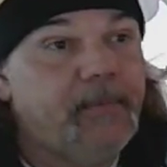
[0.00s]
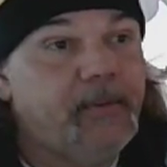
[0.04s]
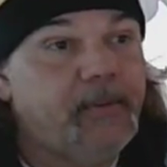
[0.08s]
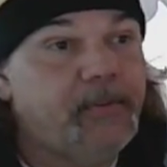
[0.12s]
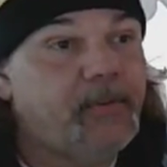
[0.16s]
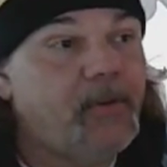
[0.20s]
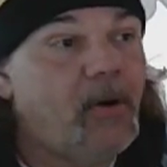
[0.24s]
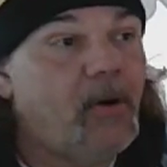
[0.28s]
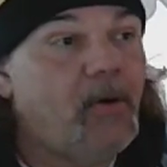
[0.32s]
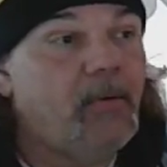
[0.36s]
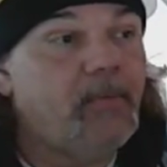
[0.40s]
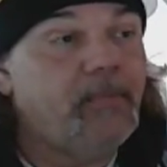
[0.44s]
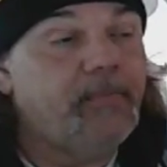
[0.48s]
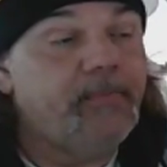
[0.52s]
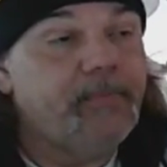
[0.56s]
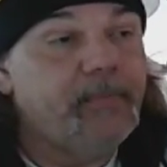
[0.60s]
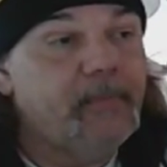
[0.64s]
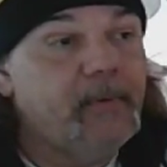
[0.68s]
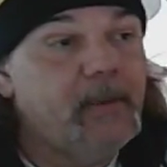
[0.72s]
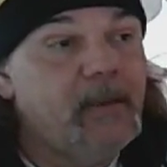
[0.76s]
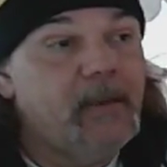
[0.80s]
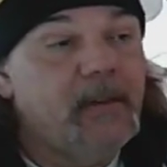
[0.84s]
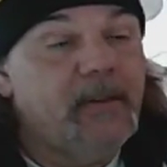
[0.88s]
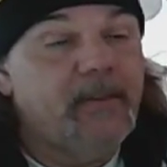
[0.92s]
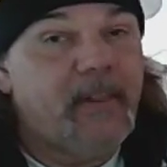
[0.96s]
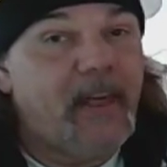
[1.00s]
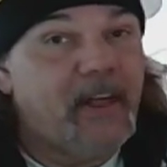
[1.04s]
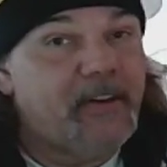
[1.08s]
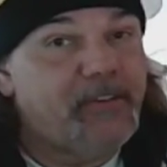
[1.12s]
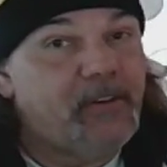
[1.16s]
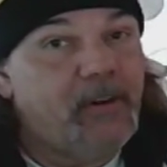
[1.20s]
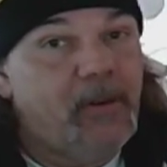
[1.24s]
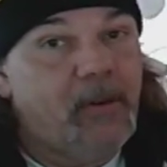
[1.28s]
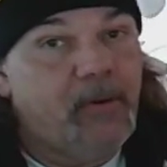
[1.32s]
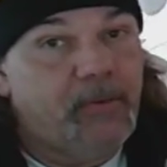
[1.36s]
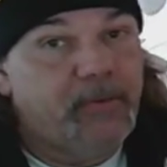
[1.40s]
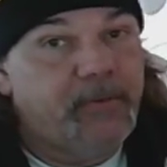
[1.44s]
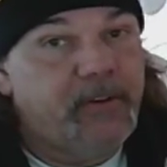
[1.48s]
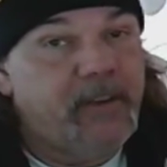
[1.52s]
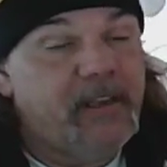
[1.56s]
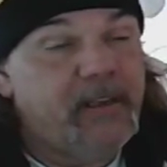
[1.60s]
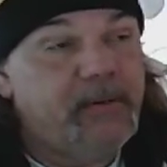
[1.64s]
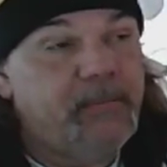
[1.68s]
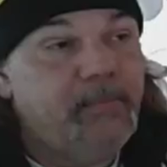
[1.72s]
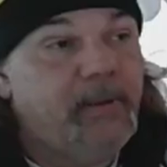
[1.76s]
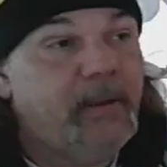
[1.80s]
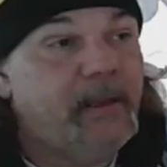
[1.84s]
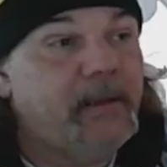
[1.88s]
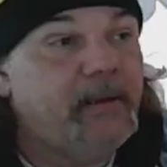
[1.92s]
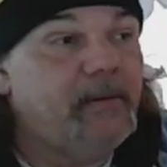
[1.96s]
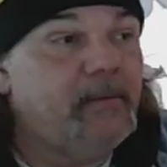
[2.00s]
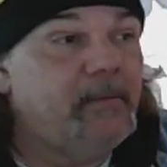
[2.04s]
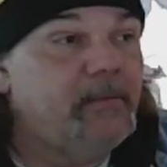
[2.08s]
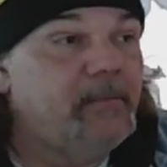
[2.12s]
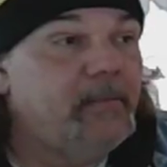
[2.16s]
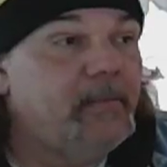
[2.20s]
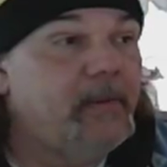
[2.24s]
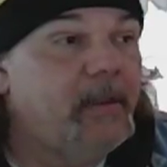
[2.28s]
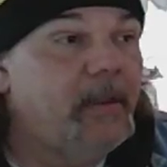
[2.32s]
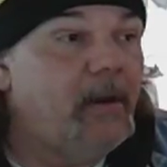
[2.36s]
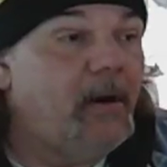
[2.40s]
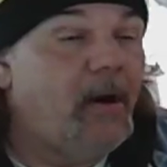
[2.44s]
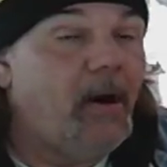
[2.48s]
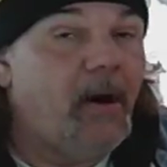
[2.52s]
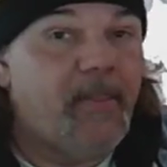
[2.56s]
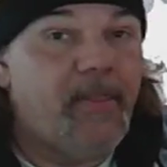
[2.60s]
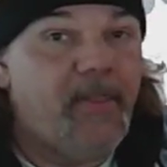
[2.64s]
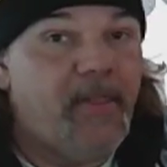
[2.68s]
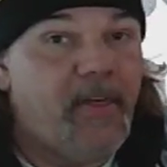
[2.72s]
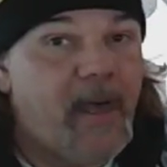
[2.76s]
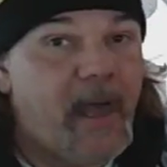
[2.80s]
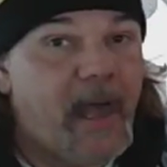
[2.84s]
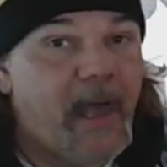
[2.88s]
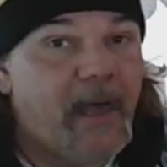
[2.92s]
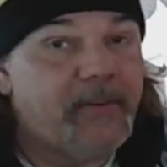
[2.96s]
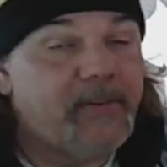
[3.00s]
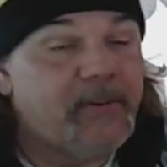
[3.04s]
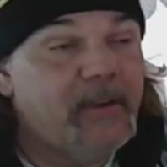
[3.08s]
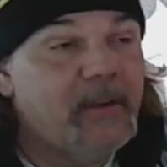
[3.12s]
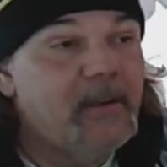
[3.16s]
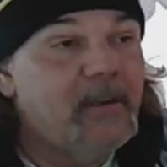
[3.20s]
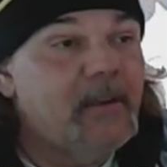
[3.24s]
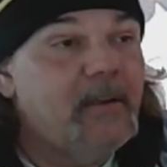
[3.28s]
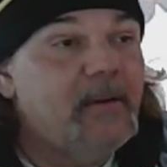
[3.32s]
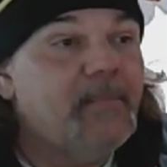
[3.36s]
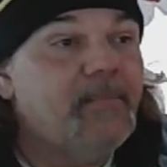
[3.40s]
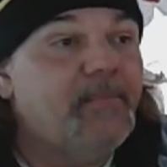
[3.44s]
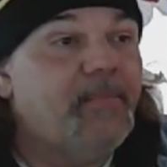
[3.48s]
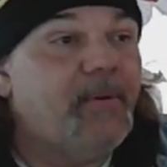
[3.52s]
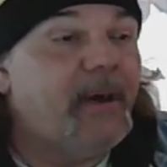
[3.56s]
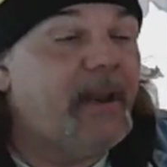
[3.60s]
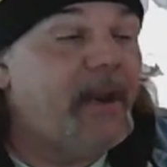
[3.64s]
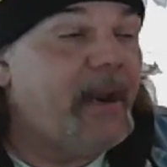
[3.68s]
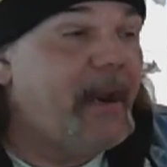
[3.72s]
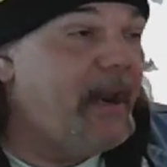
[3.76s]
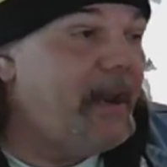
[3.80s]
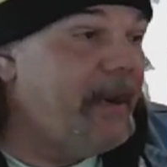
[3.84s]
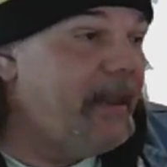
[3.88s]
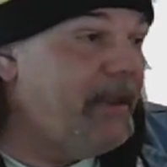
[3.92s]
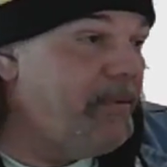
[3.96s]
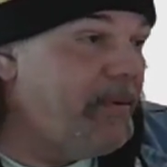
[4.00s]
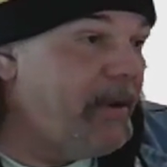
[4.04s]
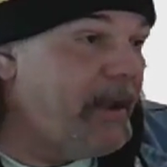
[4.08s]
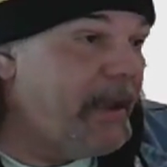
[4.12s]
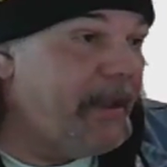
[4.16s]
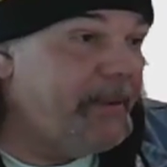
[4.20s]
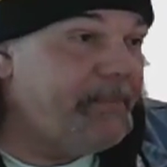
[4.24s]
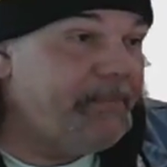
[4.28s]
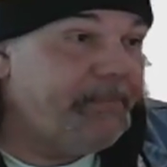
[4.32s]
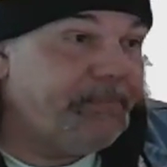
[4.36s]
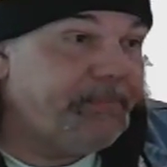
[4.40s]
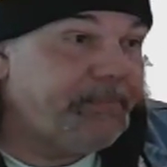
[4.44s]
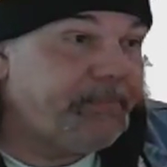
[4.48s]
So that's a little tidbit on that. But anyway,